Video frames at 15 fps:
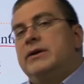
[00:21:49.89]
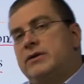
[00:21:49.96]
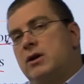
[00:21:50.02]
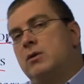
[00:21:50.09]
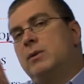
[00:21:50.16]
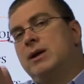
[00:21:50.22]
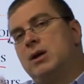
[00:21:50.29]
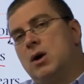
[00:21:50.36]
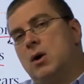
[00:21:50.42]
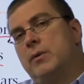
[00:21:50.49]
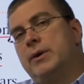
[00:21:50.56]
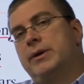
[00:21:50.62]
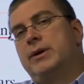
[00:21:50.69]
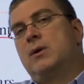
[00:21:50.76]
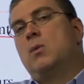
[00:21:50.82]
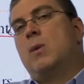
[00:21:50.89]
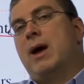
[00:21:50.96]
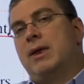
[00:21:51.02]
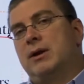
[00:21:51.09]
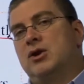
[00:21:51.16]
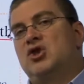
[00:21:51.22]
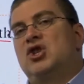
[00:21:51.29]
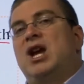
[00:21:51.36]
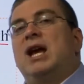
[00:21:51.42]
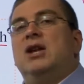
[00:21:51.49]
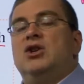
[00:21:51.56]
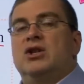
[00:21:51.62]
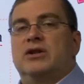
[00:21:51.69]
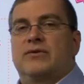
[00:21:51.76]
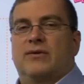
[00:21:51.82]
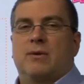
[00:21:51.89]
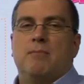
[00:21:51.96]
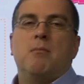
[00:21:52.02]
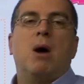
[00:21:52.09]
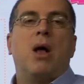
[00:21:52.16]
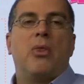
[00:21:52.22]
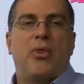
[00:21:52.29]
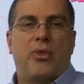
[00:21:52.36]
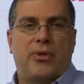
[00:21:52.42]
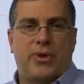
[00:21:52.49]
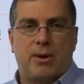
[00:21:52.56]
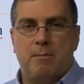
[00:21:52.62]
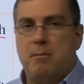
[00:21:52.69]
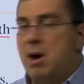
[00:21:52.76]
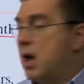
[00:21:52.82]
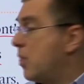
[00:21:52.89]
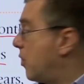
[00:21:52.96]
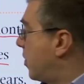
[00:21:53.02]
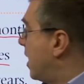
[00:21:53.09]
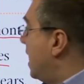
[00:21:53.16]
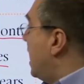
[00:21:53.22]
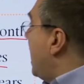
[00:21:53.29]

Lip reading: So we know that the weather changes from month to month.